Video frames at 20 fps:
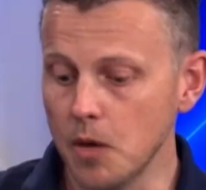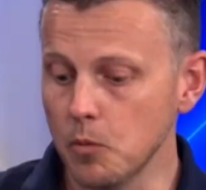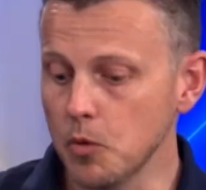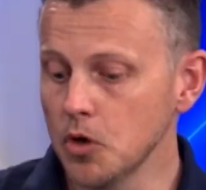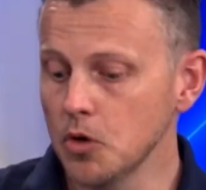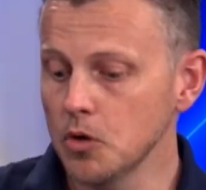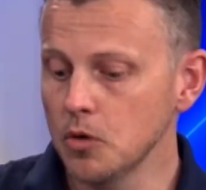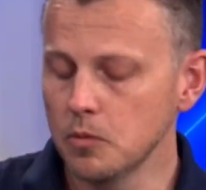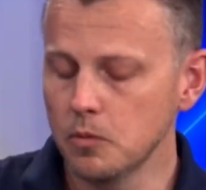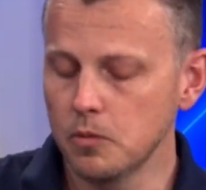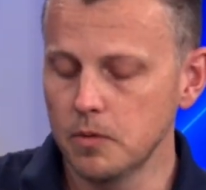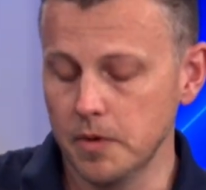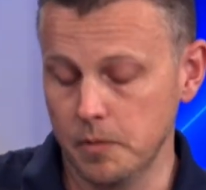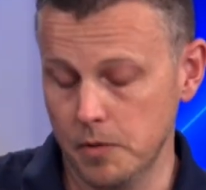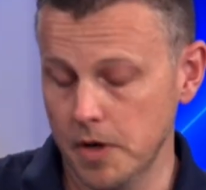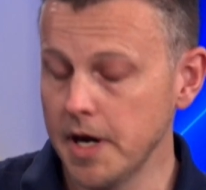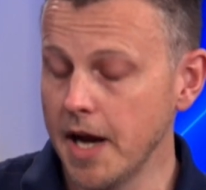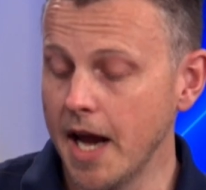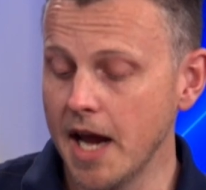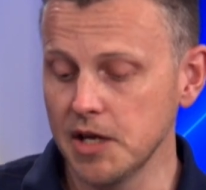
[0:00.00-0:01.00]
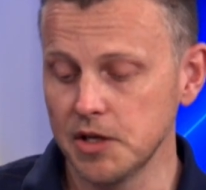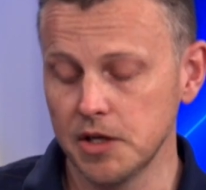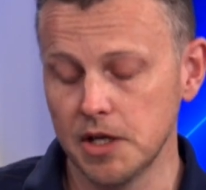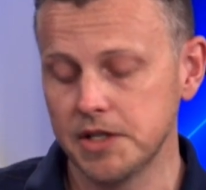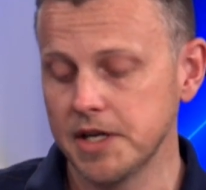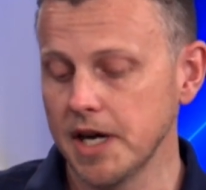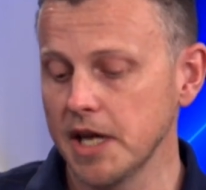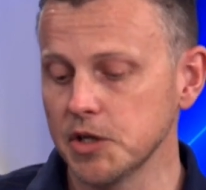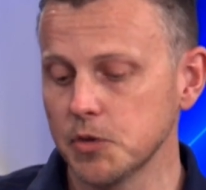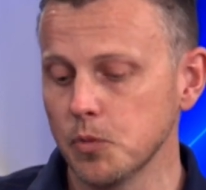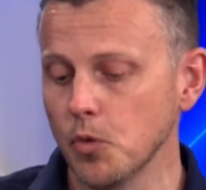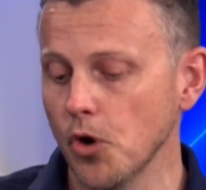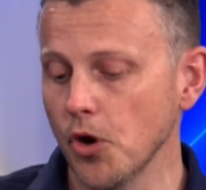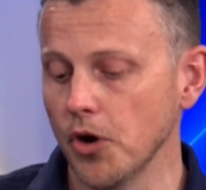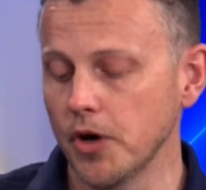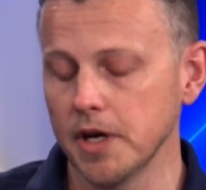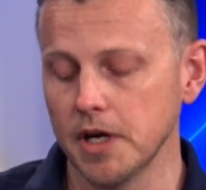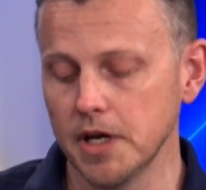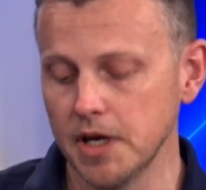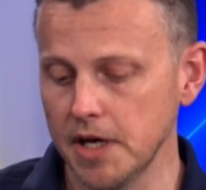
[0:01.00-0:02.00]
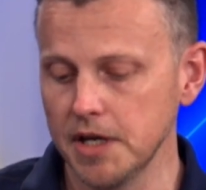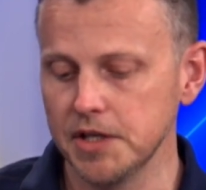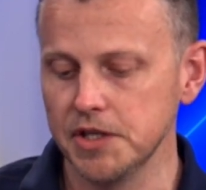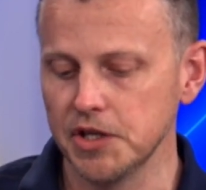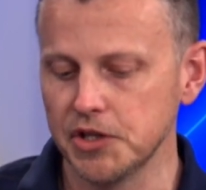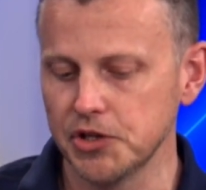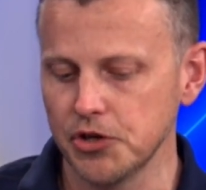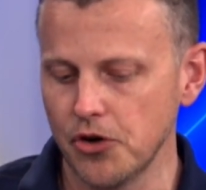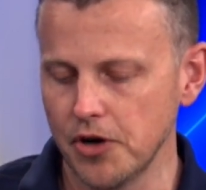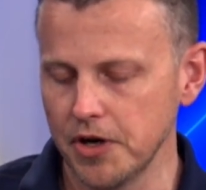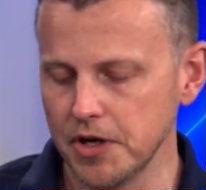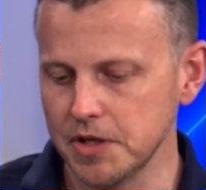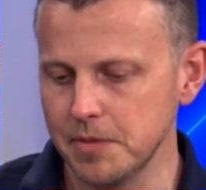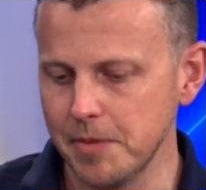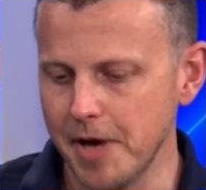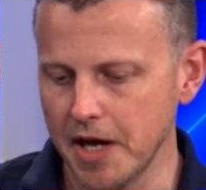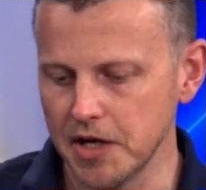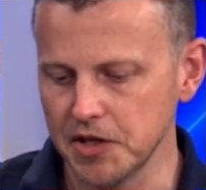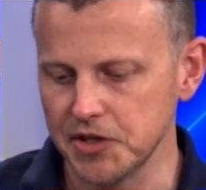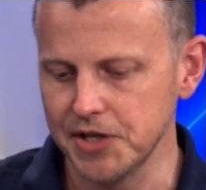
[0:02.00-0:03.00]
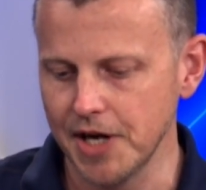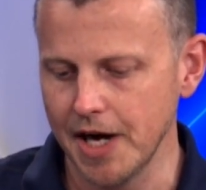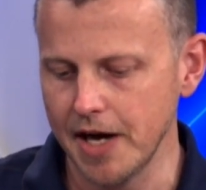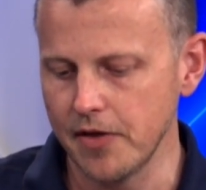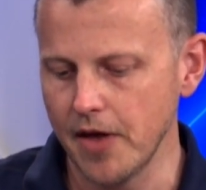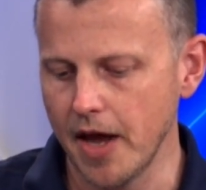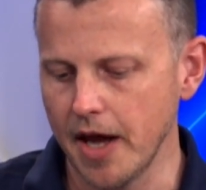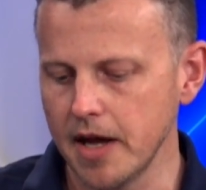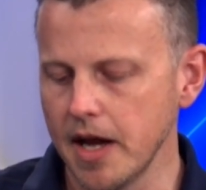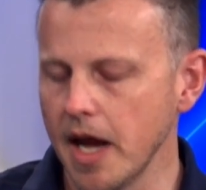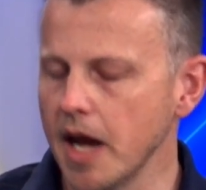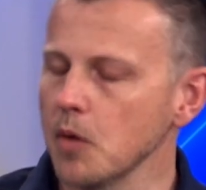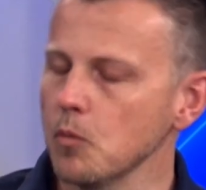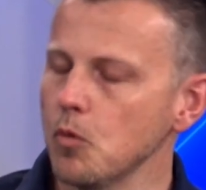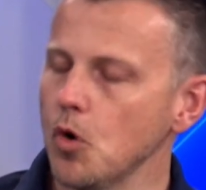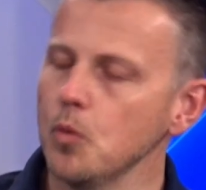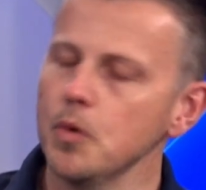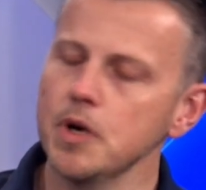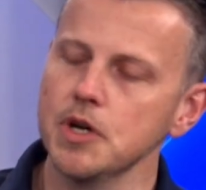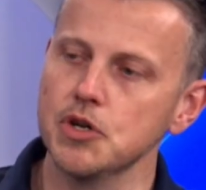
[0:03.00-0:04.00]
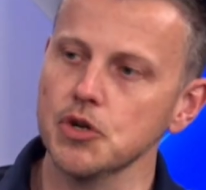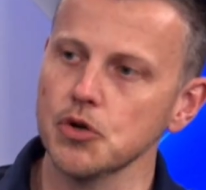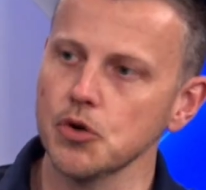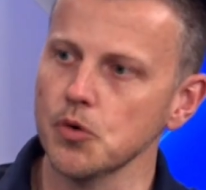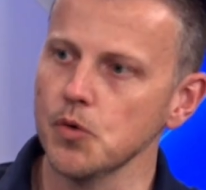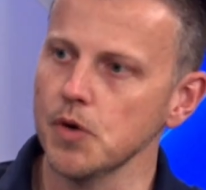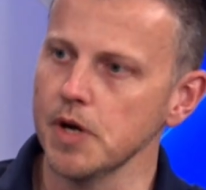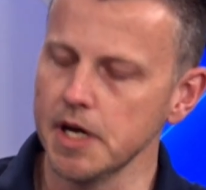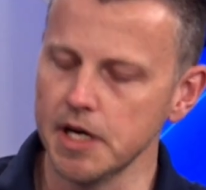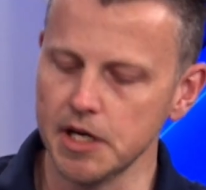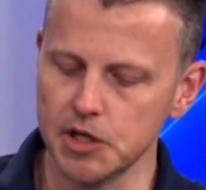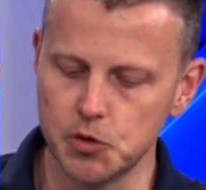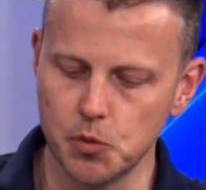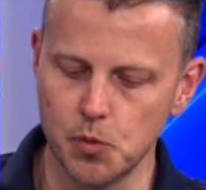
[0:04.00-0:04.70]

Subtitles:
well, it does work, and it is exciting to be able to say that. And what we do is